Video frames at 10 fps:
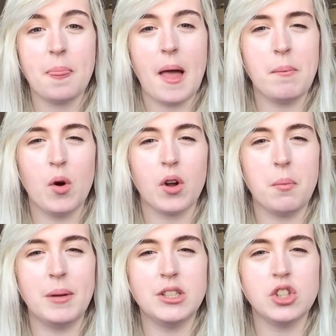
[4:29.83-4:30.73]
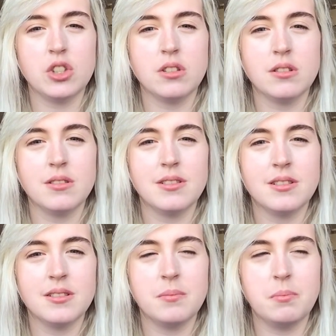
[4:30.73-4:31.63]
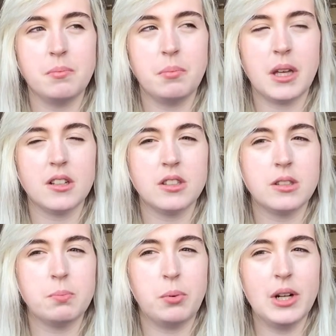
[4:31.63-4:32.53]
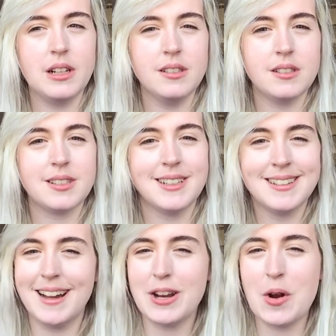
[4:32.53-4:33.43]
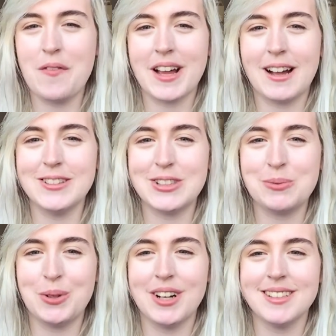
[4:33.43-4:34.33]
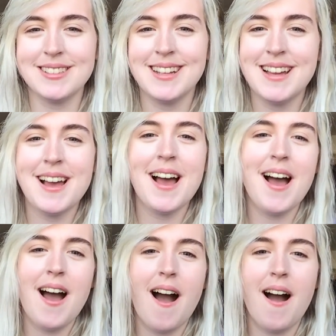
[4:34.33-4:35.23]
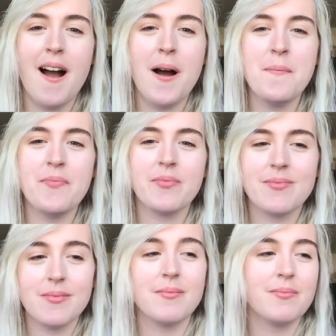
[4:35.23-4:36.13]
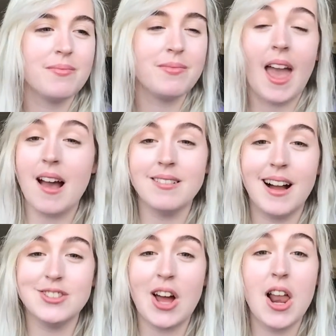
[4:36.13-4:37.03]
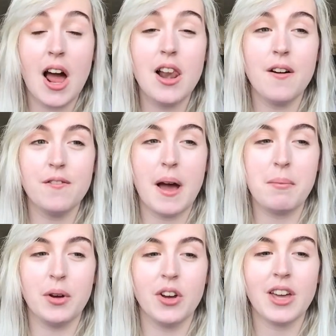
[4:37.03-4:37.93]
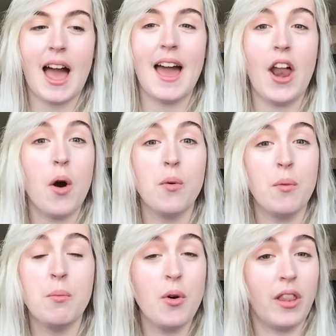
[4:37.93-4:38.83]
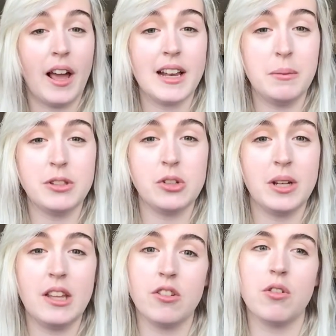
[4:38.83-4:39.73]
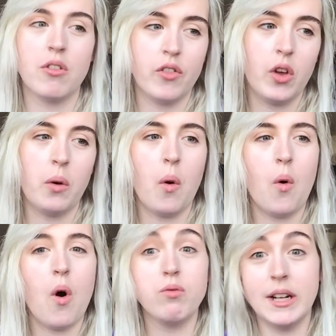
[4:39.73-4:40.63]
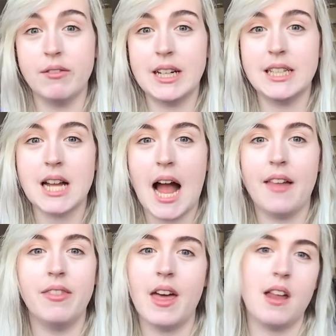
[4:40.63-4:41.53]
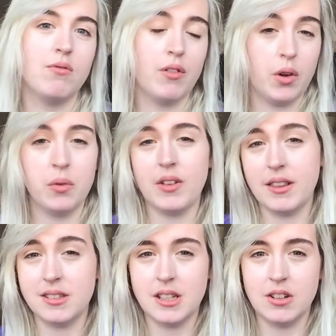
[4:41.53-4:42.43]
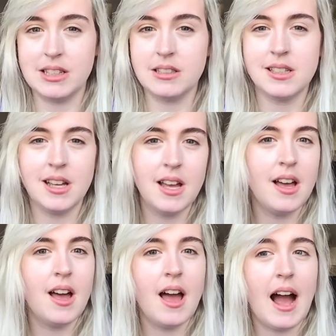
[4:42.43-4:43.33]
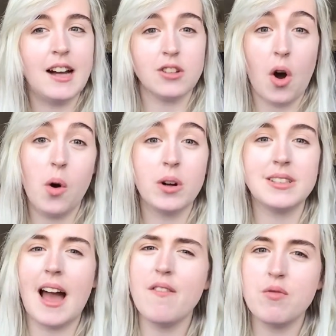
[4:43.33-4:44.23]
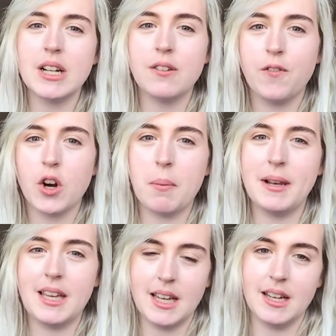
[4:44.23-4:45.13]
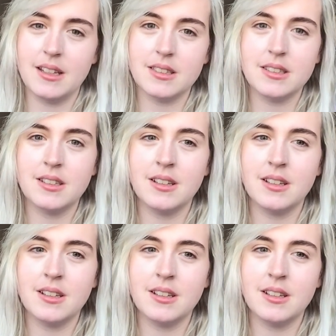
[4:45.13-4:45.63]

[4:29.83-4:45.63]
I'm not going to mention because spoilers? I don't know if that counts as spoilers. Yeah, I love that book, and I will more than likely be doing either a review or a reread and then review of like the series as a whole, because I haven't read it for a couple of years.